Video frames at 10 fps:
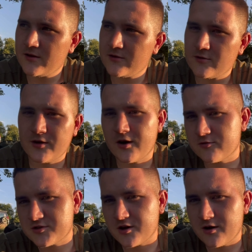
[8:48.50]
do the old
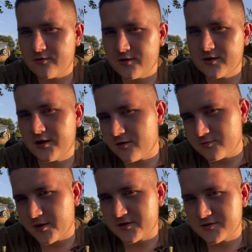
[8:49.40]
style, and the old
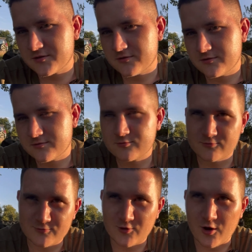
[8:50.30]
person,
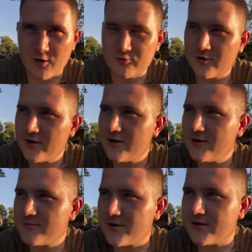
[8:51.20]
not old,
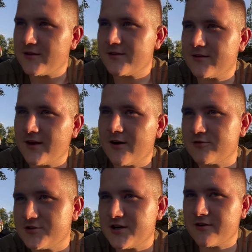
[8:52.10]
but the
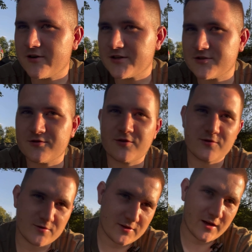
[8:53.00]
older generation do
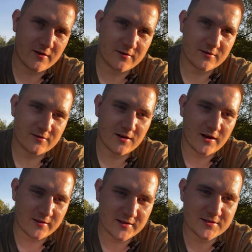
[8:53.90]
the young, like
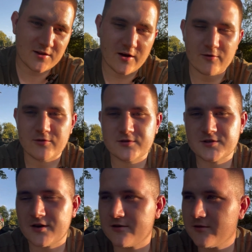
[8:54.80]
this style.
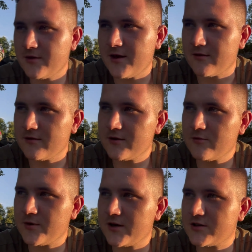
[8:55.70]
So yeah, it could
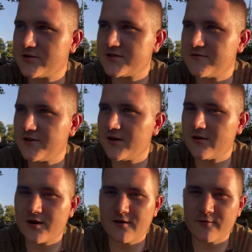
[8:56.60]
be an interesting video.
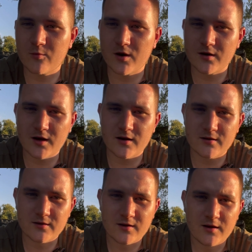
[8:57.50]
Another 1 colour
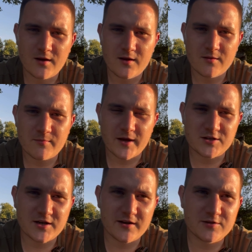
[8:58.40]
bait
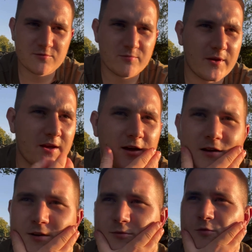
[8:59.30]
challenge would be a
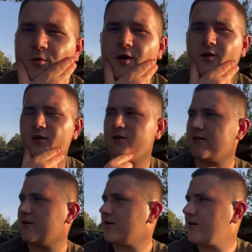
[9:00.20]
good
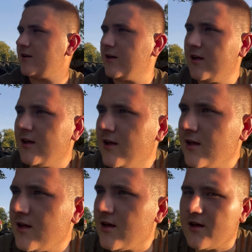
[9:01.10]
idea.
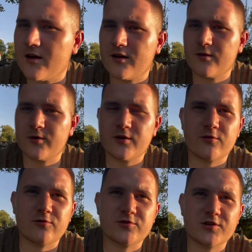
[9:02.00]
We could
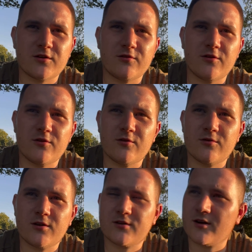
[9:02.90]
also do,
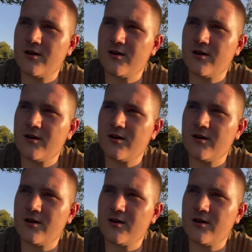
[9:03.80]
I don't